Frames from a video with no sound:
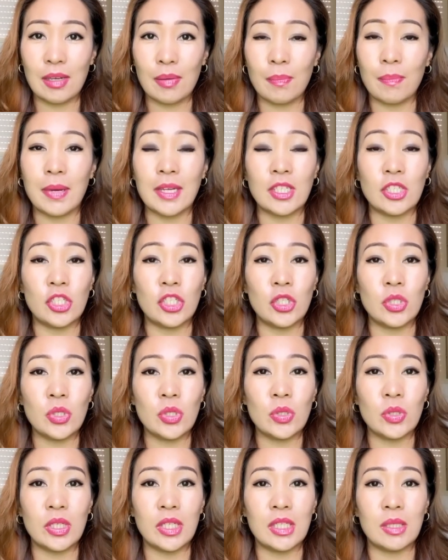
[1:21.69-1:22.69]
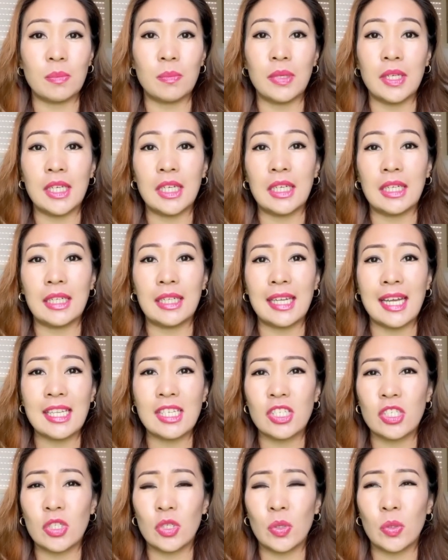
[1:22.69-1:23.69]
But due to it being not
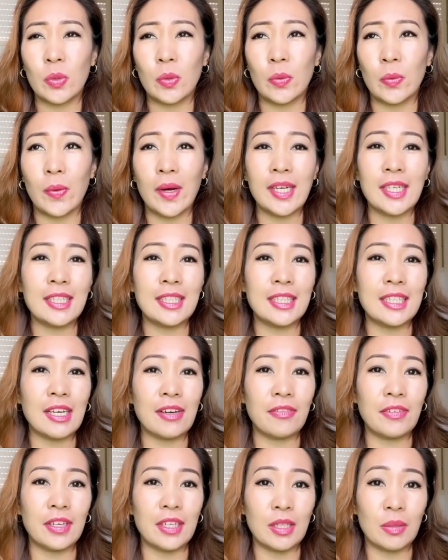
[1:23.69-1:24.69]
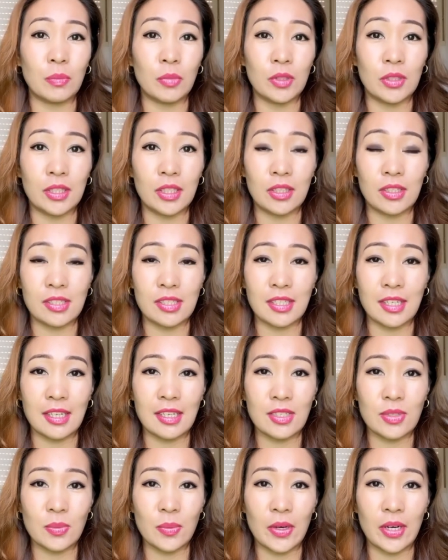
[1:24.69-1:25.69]
so readily available dito sa
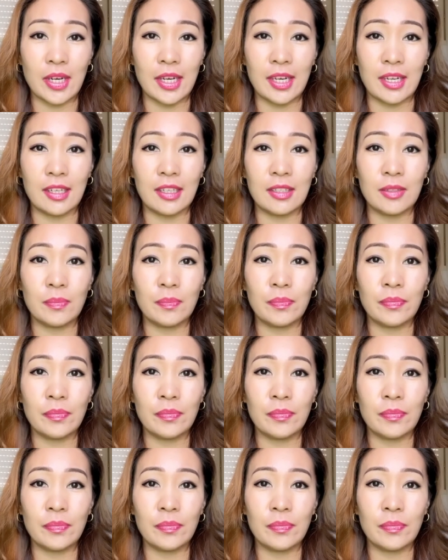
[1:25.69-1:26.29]
Israel,